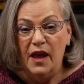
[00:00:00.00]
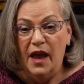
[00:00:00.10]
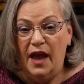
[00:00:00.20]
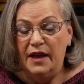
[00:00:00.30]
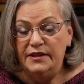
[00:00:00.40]

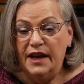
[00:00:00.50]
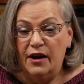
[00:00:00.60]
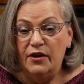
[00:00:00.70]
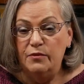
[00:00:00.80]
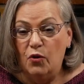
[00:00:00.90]
And
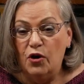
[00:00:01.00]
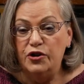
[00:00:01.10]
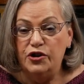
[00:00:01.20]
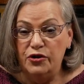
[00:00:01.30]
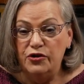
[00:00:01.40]
Darren Moore
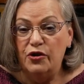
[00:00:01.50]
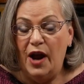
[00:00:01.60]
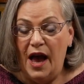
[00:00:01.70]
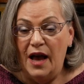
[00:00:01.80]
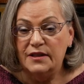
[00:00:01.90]
Jr.
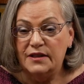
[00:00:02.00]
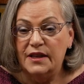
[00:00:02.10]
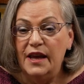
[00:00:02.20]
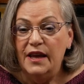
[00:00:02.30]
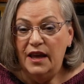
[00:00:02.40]
asks,
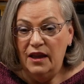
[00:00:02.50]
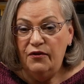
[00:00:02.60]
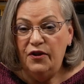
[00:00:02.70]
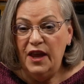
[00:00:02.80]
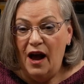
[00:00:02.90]

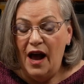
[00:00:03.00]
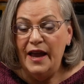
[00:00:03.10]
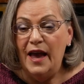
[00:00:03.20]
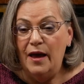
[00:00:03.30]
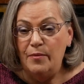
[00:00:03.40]
if the
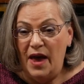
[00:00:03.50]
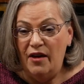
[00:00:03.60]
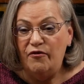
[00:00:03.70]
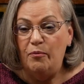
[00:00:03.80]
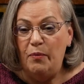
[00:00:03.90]

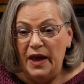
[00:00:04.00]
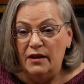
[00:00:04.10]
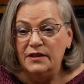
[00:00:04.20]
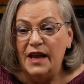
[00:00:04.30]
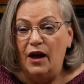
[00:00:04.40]
IMF
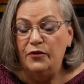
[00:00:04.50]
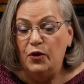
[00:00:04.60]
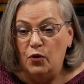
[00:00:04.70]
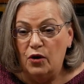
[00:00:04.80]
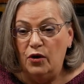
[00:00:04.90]
bails out the
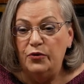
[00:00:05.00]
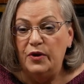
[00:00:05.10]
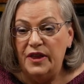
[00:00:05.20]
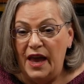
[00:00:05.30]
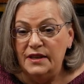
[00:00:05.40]
world
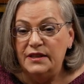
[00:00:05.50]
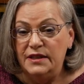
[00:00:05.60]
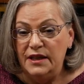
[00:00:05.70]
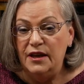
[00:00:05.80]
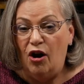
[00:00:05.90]
with
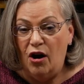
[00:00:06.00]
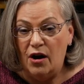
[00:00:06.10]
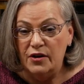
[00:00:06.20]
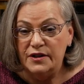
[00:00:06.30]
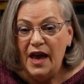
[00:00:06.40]

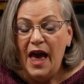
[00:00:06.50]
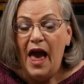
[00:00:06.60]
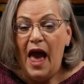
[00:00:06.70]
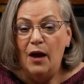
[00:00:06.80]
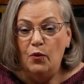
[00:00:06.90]
SDRs
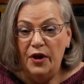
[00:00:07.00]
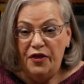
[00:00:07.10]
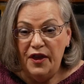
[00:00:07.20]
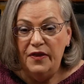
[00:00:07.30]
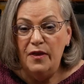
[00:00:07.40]
and
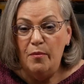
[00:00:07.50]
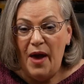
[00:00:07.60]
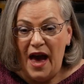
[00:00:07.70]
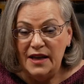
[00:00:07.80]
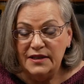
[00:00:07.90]
within the
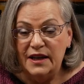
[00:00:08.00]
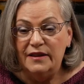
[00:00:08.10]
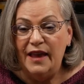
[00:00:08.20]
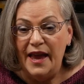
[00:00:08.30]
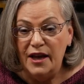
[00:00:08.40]
basket
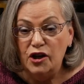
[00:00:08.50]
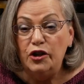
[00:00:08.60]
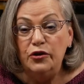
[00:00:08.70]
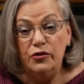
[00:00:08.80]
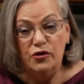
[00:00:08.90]
they
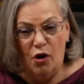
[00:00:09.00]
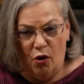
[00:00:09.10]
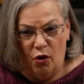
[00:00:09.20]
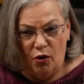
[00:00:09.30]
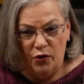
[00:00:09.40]
include
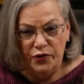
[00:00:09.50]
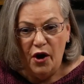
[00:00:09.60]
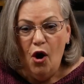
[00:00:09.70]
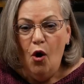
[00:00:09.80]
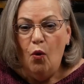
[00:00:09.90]
gold,
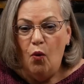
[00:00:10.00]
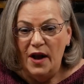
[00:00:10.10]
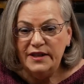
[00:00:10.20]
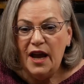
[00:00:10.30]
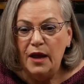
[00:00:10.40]

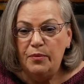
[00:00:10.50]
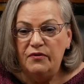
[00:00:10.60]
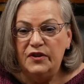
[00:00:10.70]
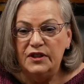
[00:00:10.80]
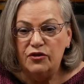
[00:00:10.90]
what type of
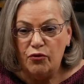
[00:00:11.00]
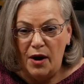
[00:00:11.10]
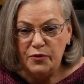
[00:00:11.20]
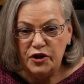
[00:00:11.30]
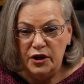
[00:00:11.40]

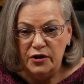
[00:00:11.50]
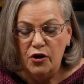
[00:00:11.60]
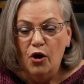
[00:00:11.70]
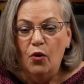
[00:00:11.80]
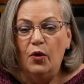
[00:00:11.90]
disruption
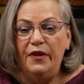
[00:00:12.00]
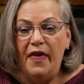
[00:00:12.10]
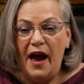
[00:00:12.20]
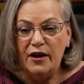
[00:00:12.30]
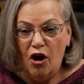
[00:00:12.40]
would
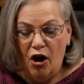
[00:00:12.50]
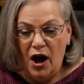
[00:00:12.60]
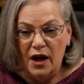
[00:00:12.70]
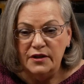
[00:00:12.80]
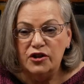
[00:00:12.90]
that
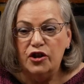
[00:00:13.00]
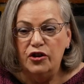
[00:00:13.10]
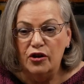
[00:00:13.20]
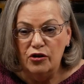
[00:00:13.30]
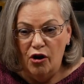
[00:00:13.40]
cause to the
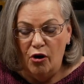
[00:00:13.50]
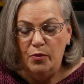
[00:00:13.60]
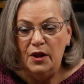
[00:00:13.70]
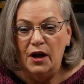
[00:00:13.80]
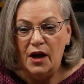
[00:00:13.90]

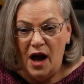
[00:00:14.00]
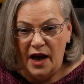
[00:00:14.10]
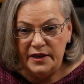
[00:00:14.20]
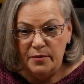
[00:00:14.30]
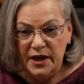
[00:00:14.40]
global
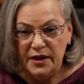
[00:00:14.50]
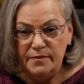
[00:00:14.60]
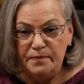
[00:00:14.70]
economy?